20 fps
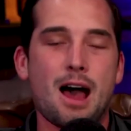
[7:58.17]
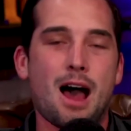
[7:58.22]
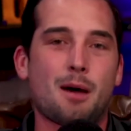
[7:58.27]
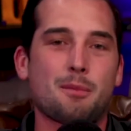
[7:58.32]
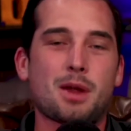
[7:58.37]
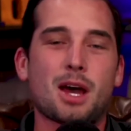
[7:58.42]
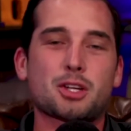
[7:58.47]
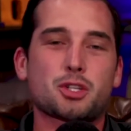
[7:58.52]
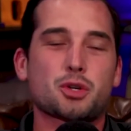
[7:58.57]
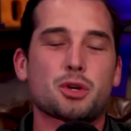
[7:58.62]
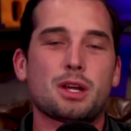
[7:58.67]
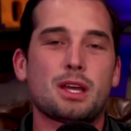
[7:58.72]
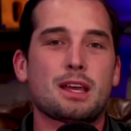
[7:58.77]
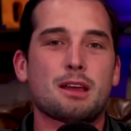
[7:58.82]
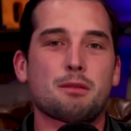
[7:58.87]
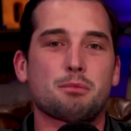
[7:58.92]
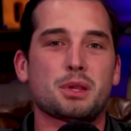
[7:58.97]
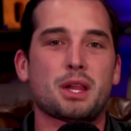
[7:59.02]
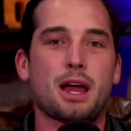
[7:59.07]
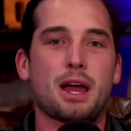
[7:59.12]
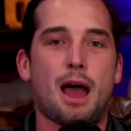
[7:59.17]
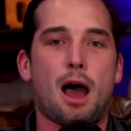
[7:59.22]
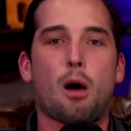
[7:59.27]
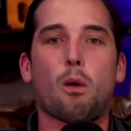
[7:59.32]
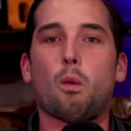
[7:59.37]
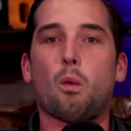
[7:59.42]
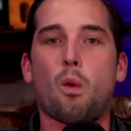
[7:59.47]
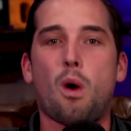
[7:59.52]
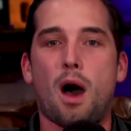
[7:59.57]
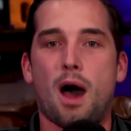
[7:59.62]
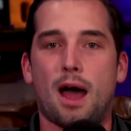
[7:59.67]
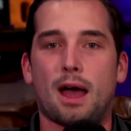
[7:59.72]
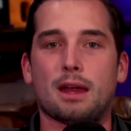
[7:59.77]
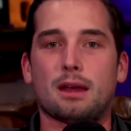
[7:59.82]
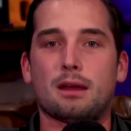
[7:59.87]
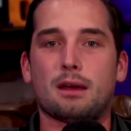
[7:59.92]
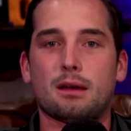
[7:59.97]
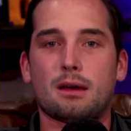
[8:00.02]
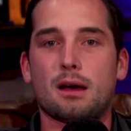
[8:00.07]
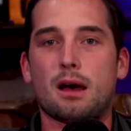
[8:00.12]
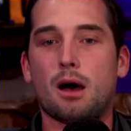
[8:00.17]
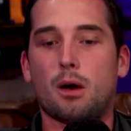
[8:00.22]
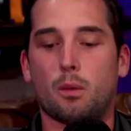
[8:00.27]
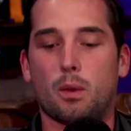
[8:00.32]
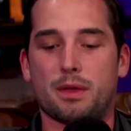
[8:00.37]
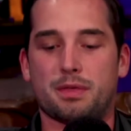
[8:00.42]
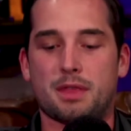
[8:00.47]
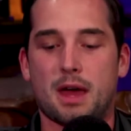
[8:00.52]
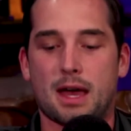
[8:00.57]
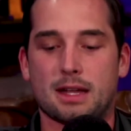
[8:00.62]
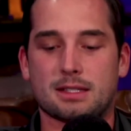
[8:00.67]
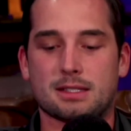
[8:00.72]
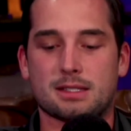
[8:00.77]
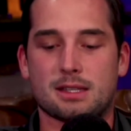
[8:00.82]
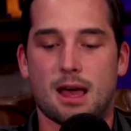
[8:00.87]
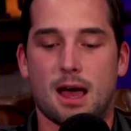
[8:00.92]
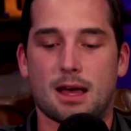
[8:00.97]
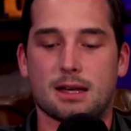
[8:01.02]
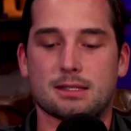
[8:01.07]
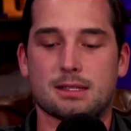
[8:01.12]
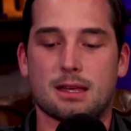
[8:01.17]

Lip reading: I'm not sure he can play out wide with that size